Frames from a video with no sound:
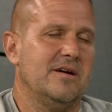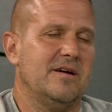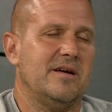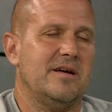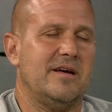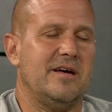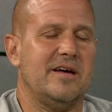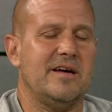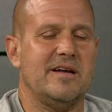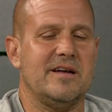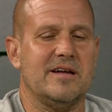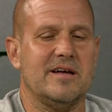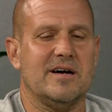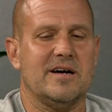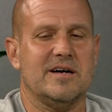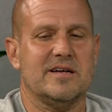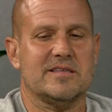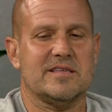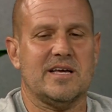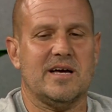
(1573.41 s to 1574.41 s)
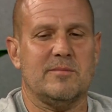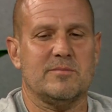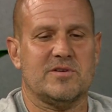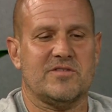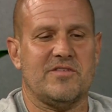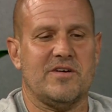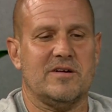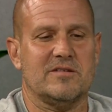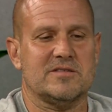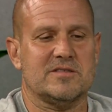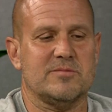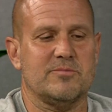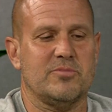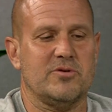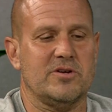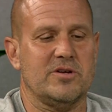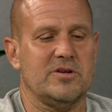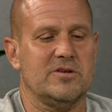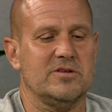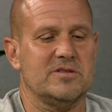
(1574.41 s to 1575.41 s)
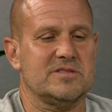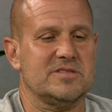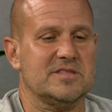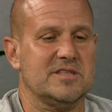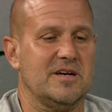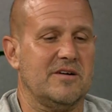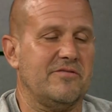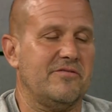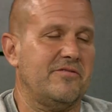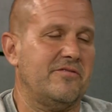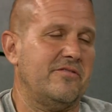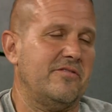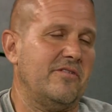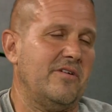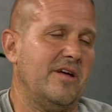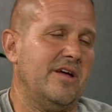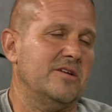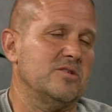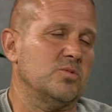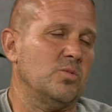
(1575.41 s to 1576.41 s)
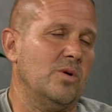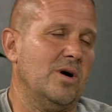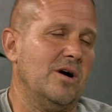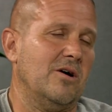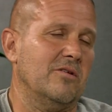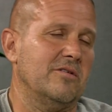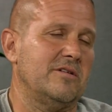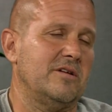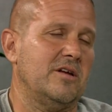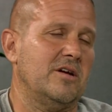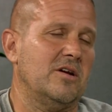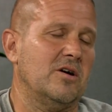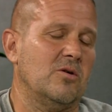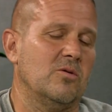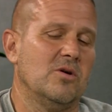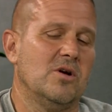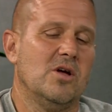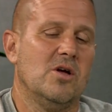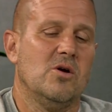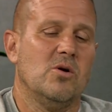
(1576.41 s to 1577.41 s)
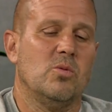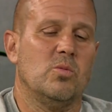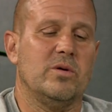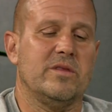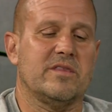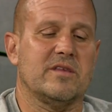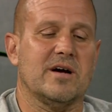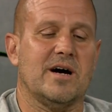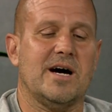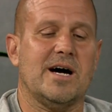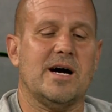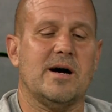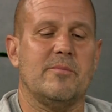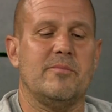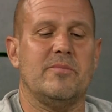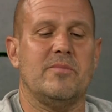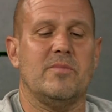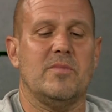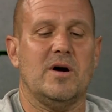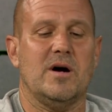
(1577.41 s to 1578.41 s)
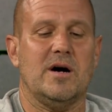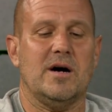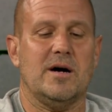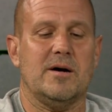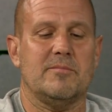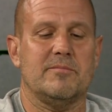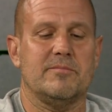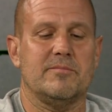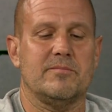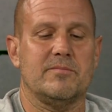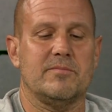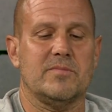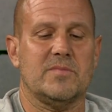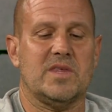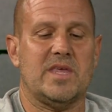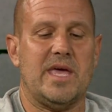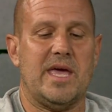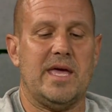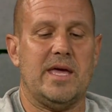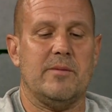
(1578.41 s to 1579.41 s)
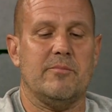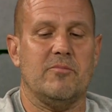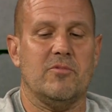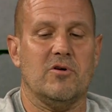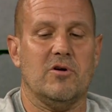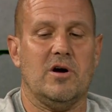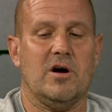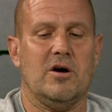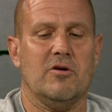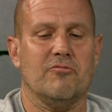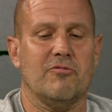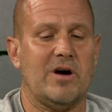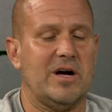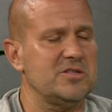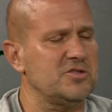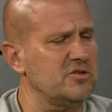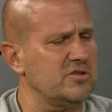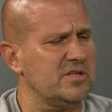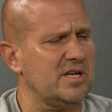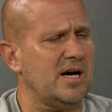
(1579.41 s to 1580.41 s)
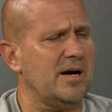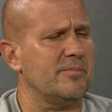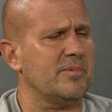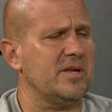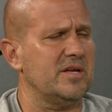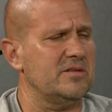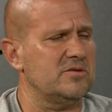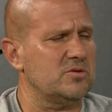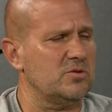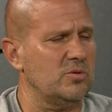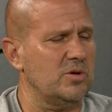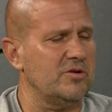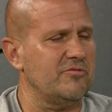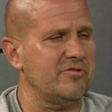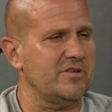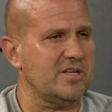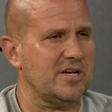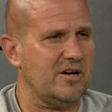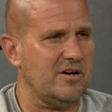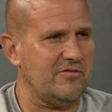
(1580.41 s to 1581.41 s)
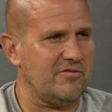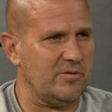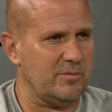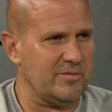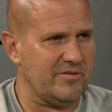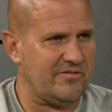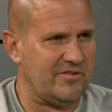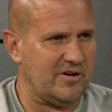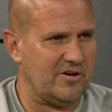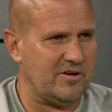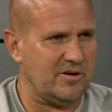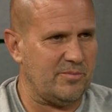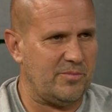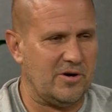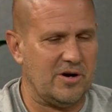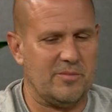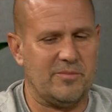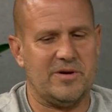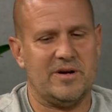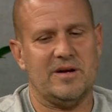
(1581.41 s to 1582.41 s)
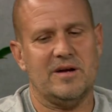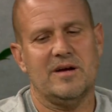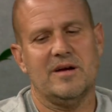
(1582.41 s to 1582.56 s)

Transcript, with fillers: And uh, Tom's found some pretty good stuff as well. And you know, with Tom um, came uh, Roger Tompkins, who had retired from the fire department,